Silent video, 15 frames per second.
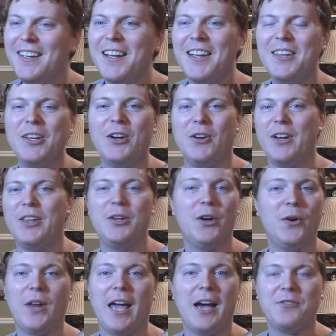You
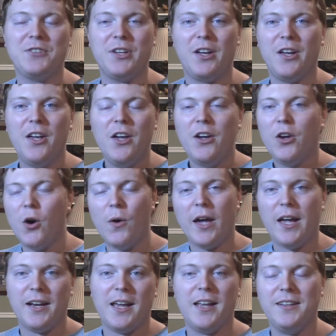don't have to go
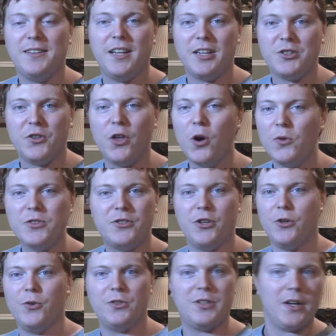ahead and ditch those
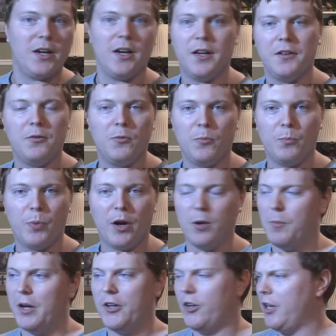two to bring
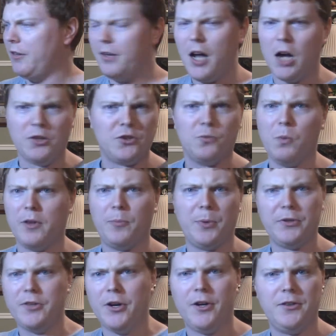them under you. No, just once per
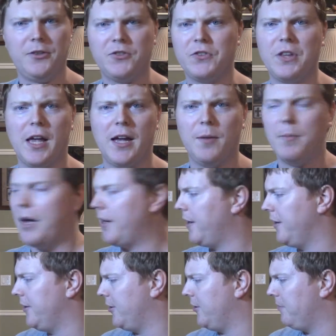turn, just slide them on
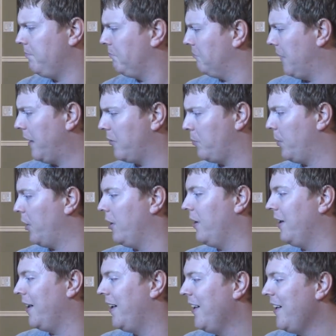under. That's
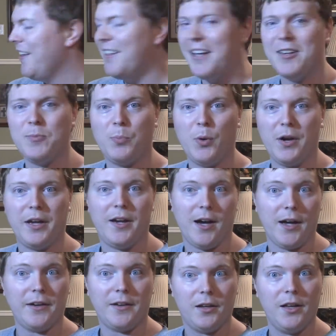pretty
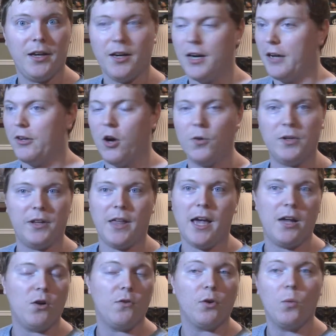cut clear. I'd go into
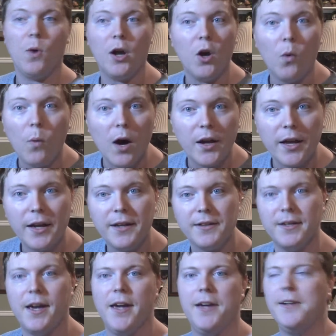that over 101 any
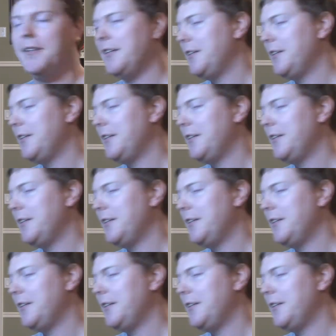day.